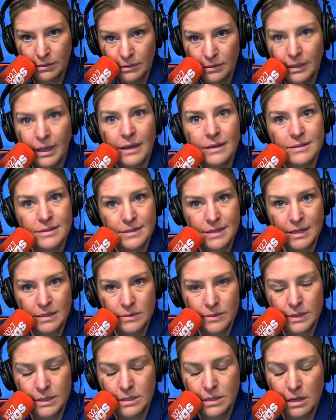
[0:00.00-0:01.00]
Yes, that's
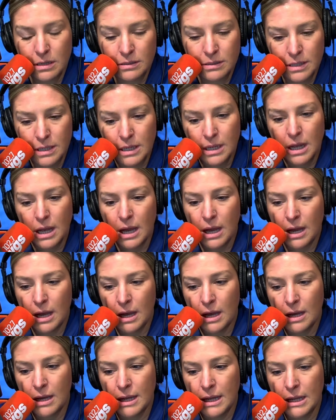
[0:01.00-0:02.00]
what it's called.
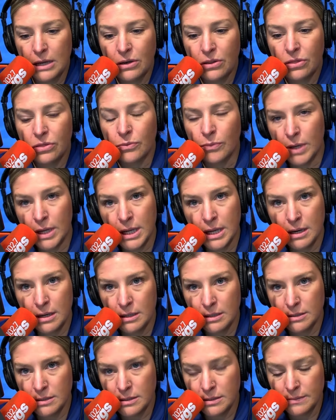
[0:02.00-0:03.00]
In 3
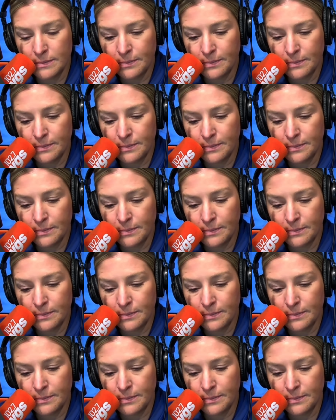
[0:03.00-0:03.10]
years.